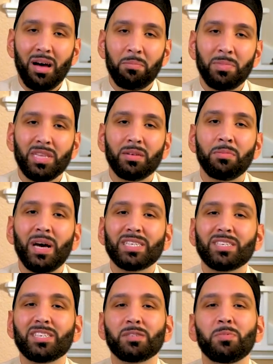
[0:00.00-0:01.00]
be the
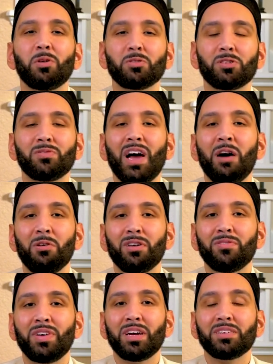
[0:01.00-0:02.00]
best disposer of our
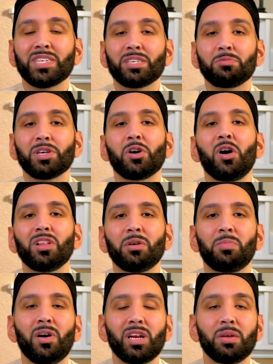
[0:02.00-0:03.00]
affairs as we call
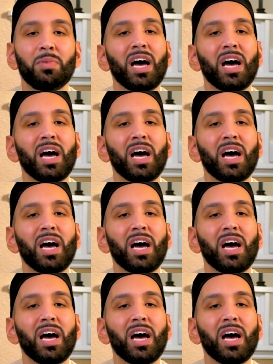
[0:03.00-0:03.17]
upon Him.